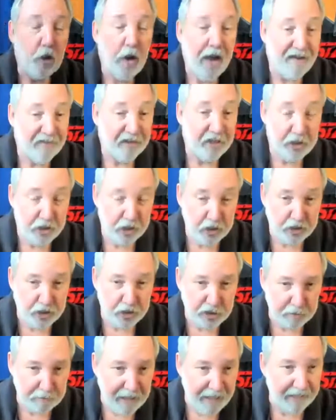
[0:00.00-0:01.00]
have a decision
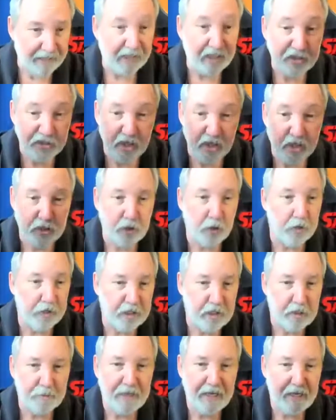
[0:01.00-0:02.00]
to make. Is this going
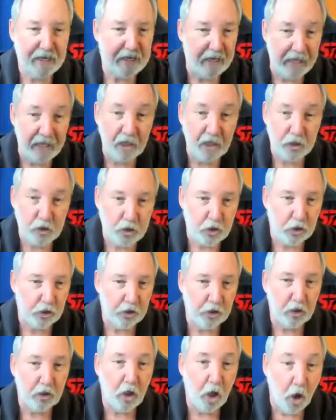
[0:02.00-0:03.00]
to be an
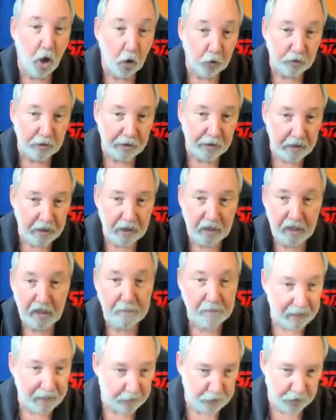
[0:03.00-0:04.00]
internal only
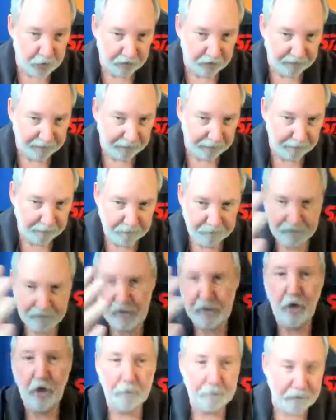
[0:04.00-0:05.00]
email server?
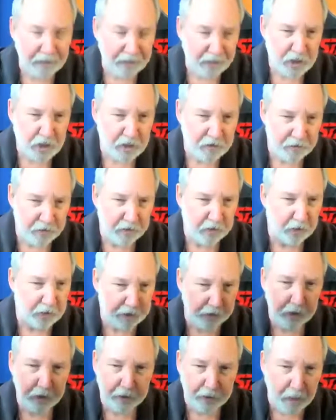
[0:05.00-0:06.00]
There are places for those.
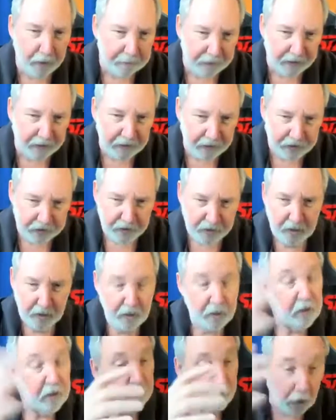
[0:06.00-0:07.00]
There are companies,
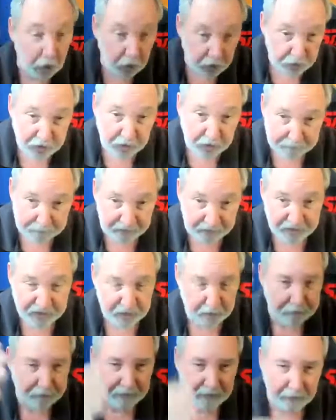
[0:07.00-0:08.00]
large companies
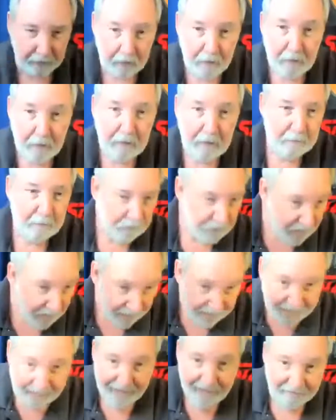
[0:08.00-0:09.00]
typically, that
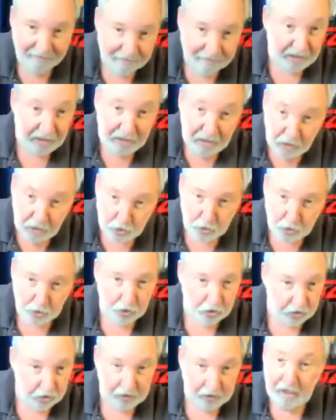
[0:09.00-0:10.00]
have an
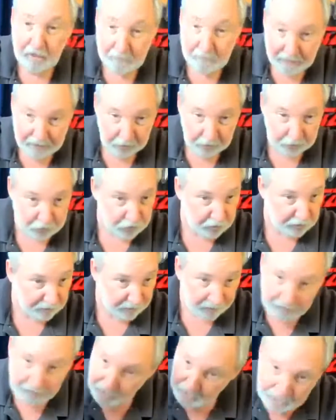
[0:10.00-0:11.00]
internal email server